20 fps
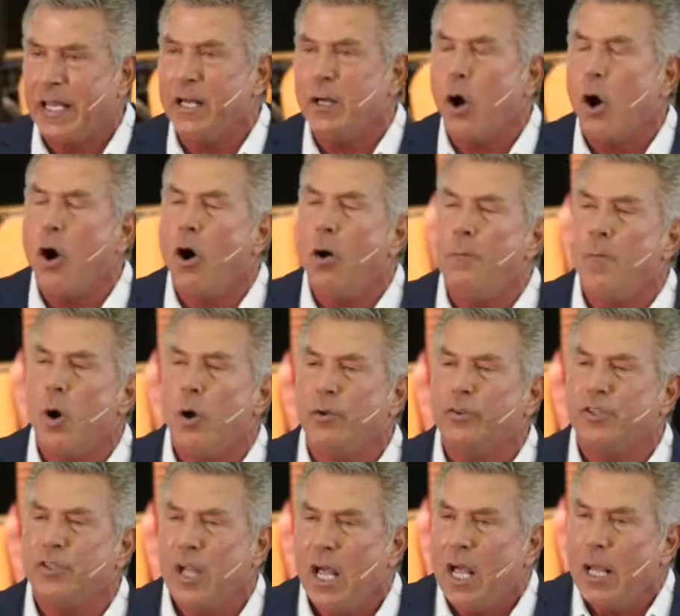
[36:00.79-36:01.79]
and
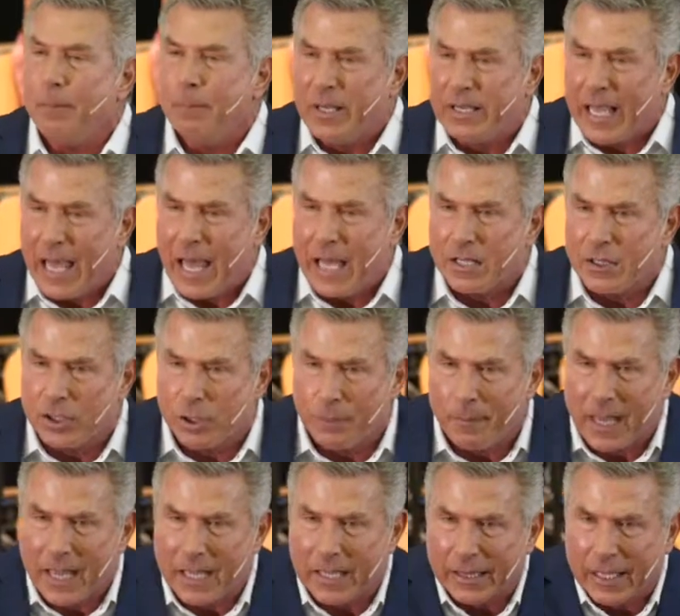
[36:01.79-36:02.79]
almost began to
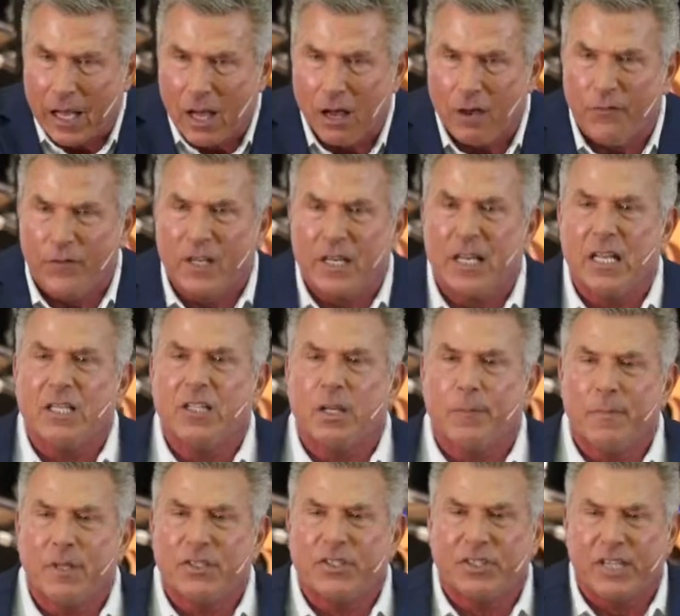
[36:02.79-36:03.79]
make love and
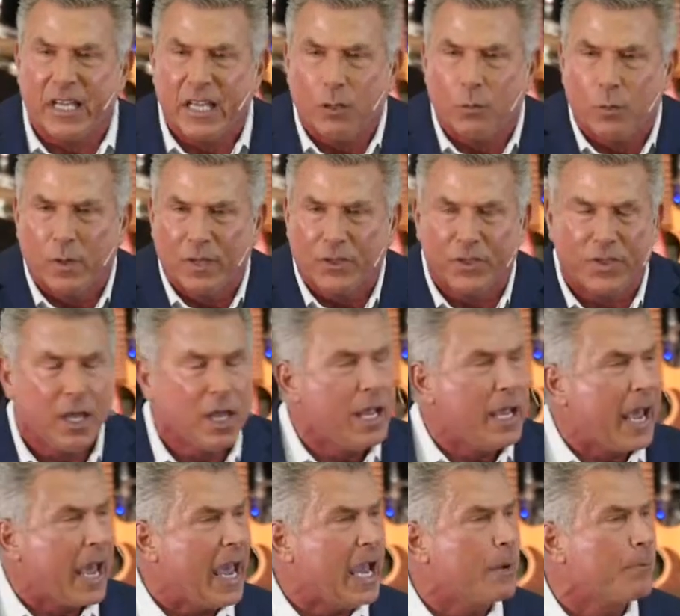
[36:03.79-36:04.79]
intimacy with
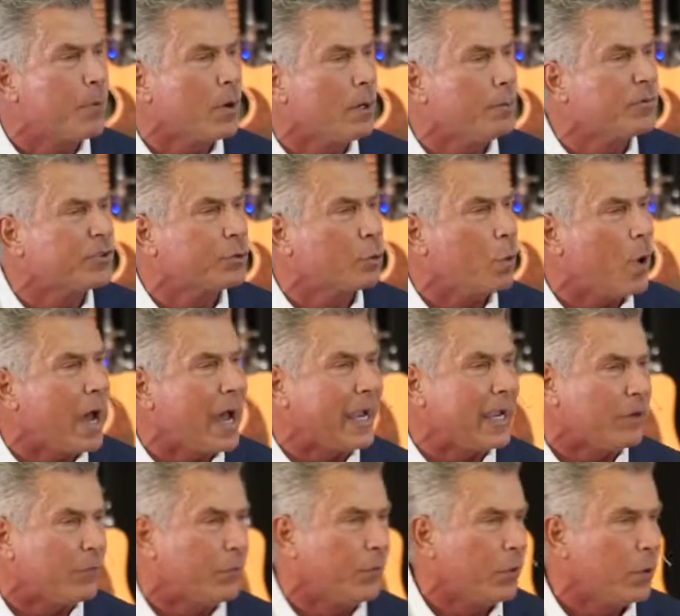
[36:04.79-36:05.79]
Abram's
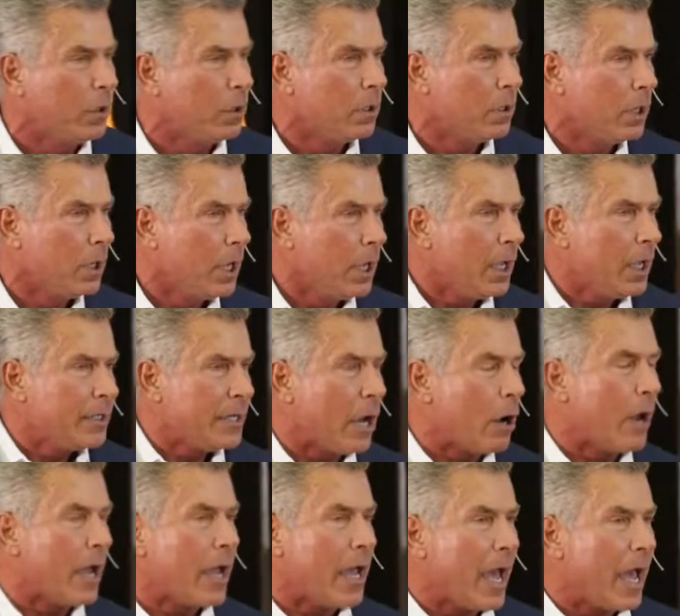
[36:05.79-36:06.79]
wife.
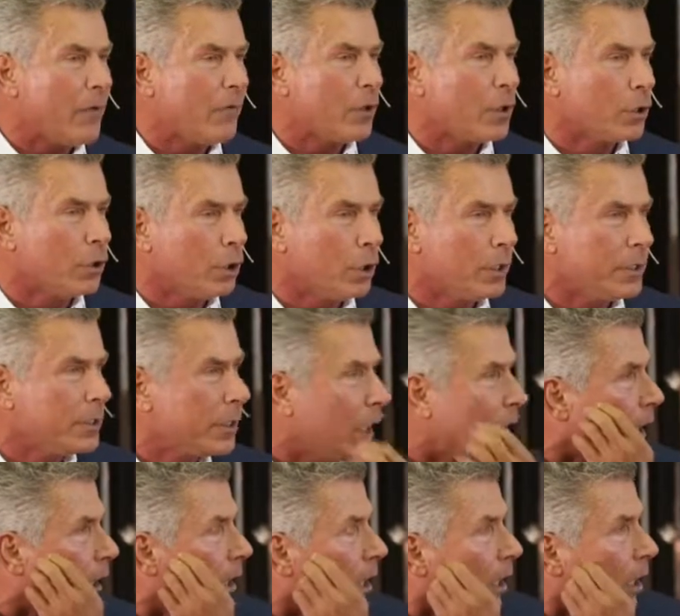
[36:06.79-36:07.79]
Now, I have a good
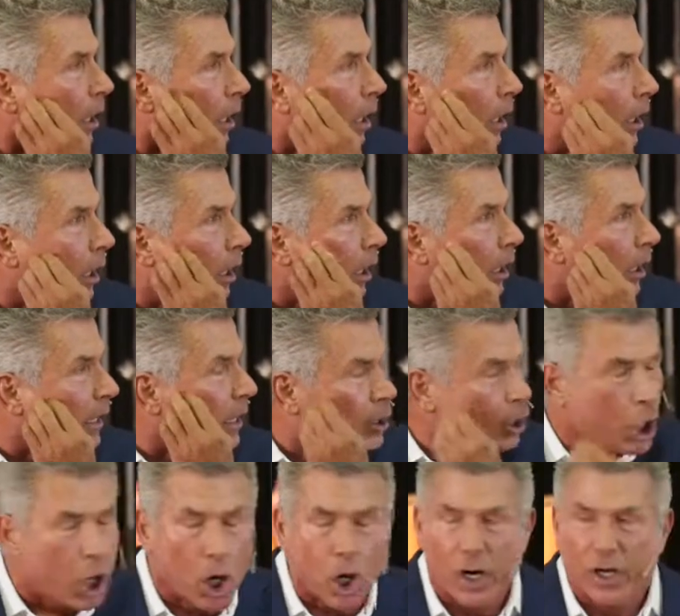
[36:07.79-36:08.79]
uh, uh,
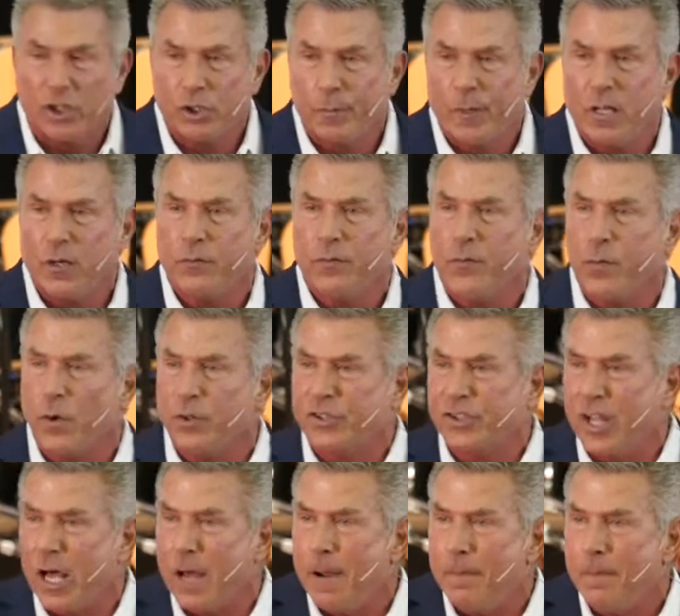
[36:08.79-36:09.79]
encouragement for
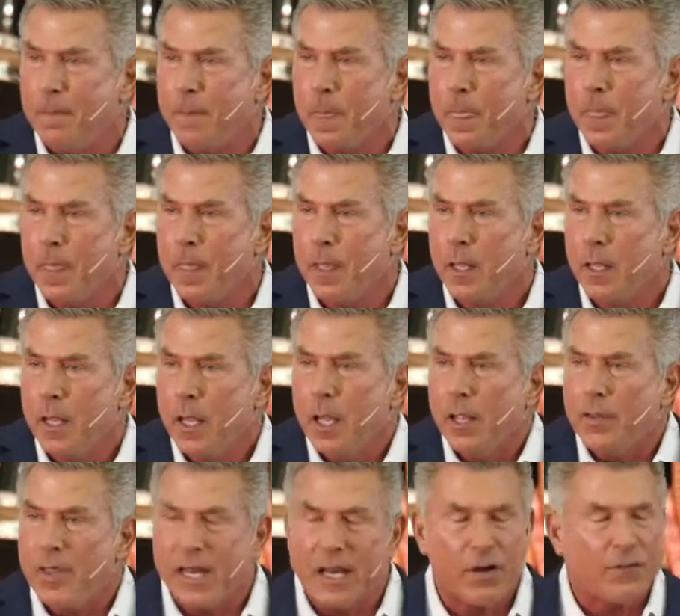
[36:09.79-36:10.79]
some
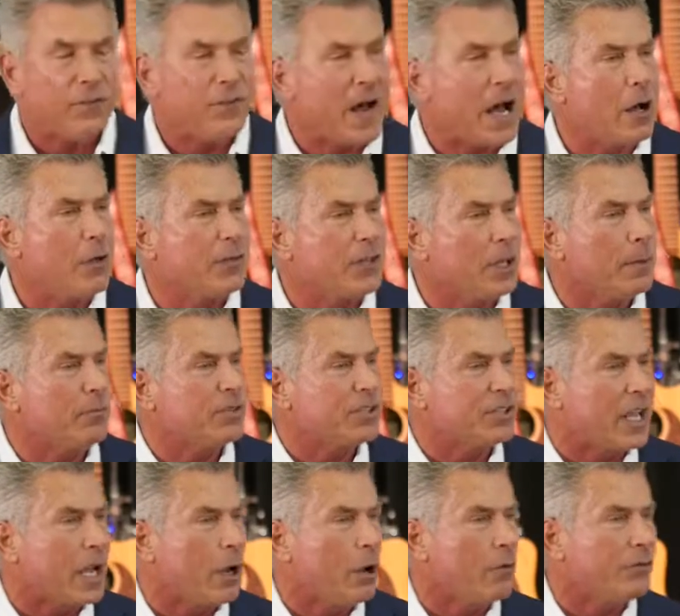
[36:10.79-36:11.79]
that have found
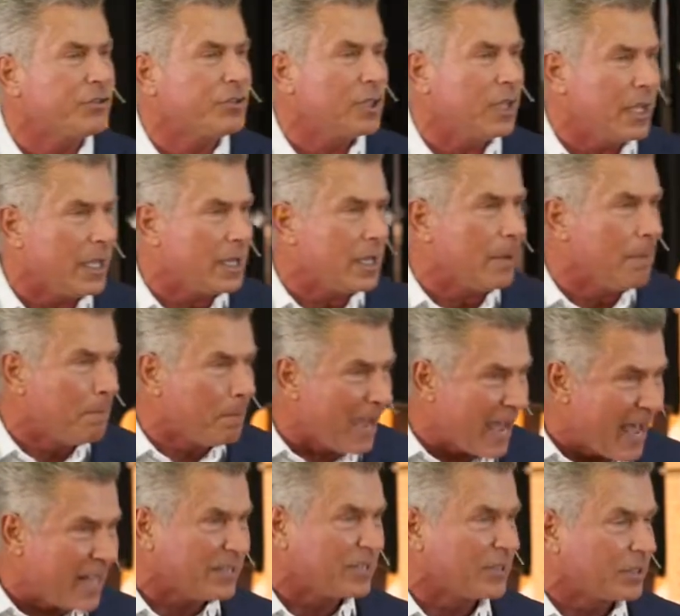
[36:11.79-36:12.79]
themselves in a
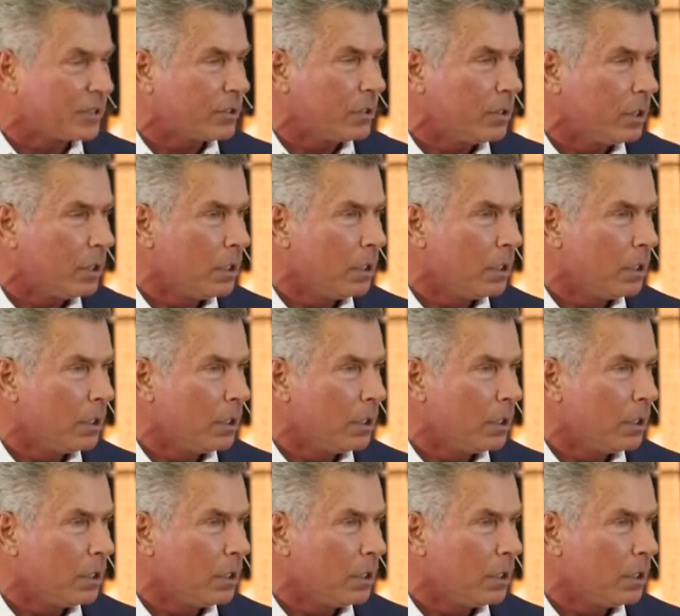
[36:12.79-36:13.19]
mess